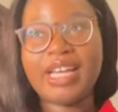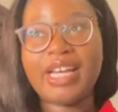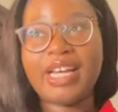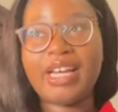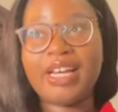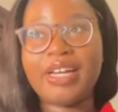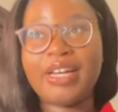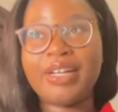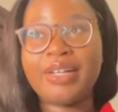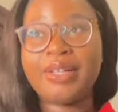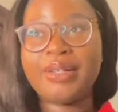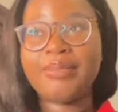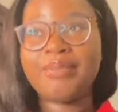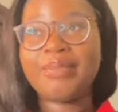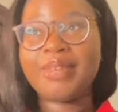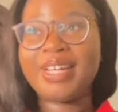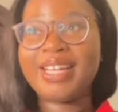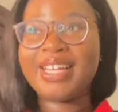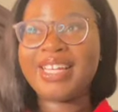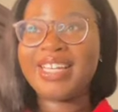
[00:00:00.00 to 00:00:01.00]

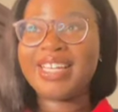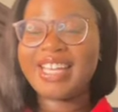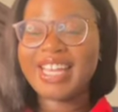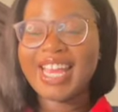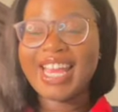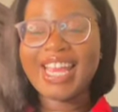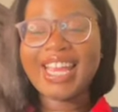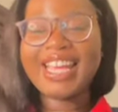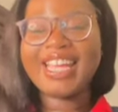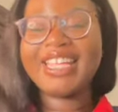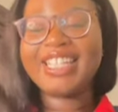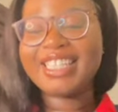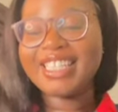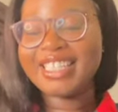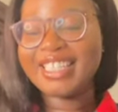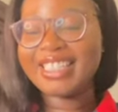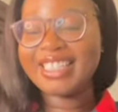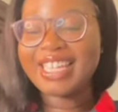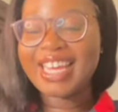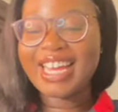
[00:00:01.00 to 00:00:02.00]

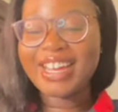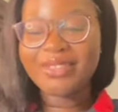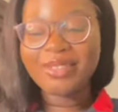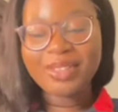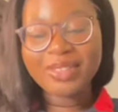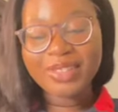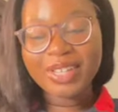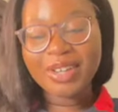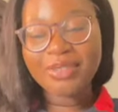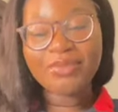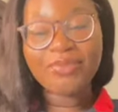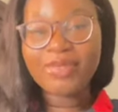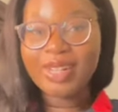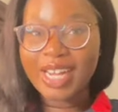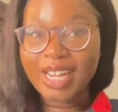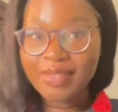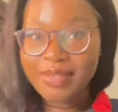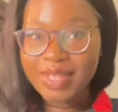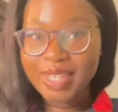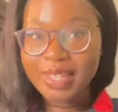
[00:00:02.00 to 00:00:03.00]
and I wrote down
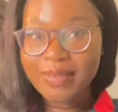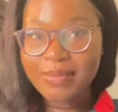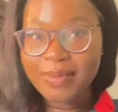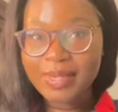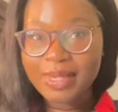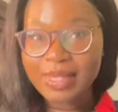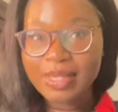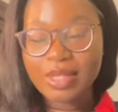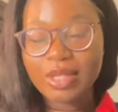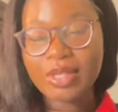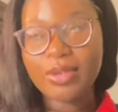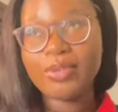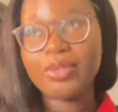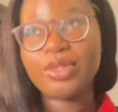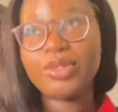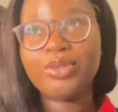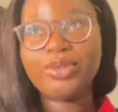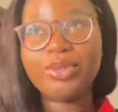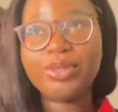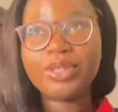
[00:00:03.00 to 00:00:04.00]
5 tips. So in
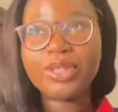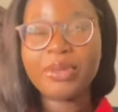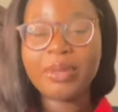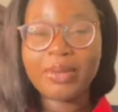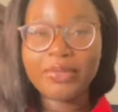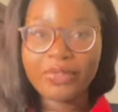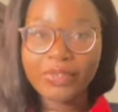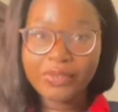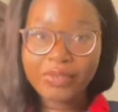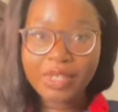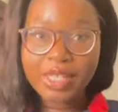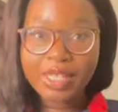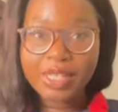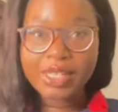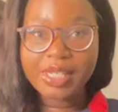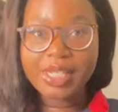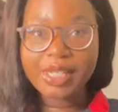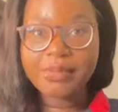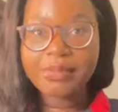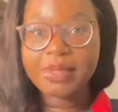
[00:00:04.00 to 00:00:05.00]
total it's gonna be 15
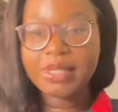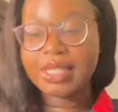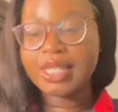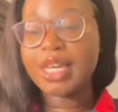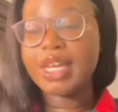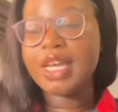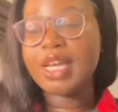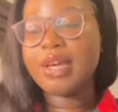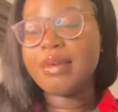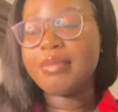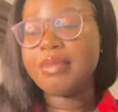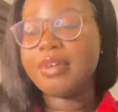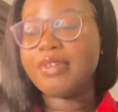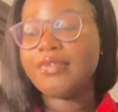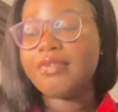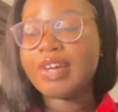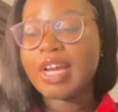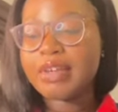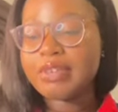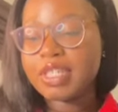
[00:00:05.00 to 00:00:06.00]
tips. Well,
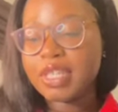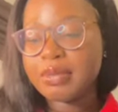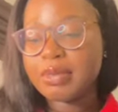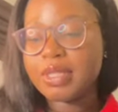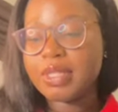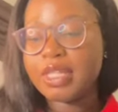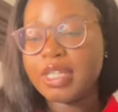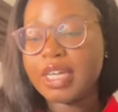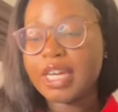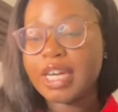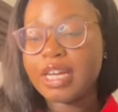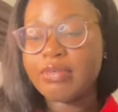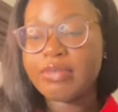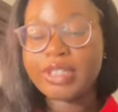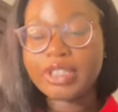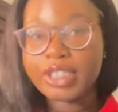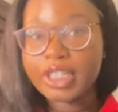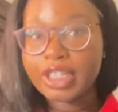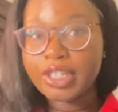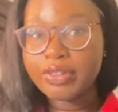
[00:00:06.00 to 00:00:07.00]
5 tips that I
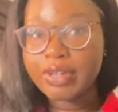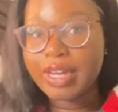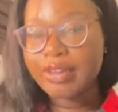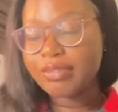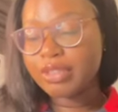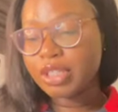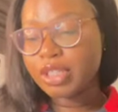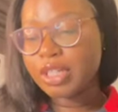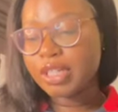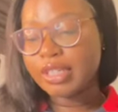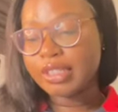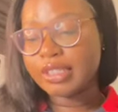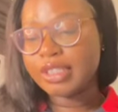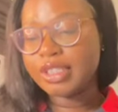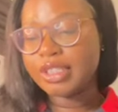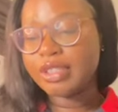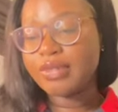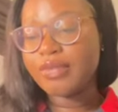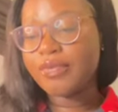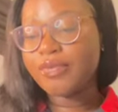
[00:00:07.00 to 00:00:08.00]
wish I knew after college.
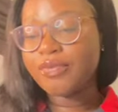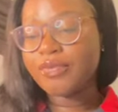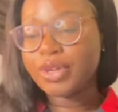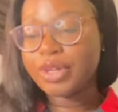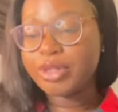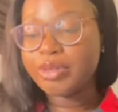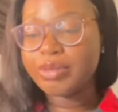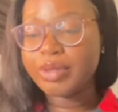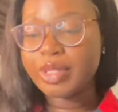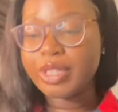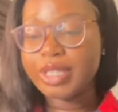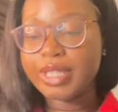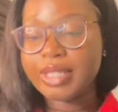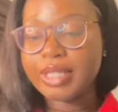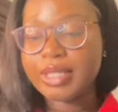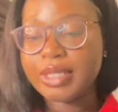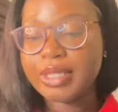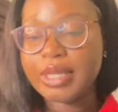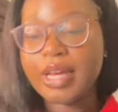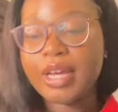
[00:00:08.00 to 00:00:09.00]
First one
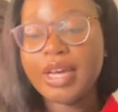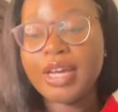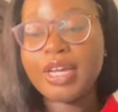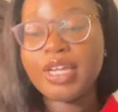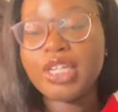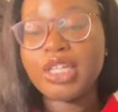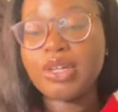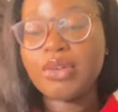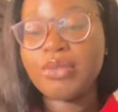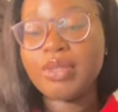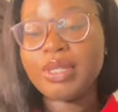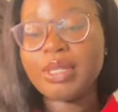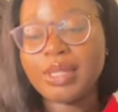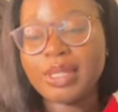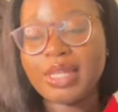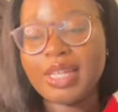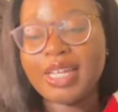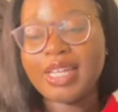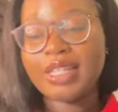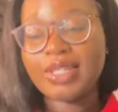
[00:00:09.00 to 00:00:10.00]
is you only
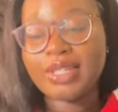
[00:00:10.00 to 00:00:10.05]
stay in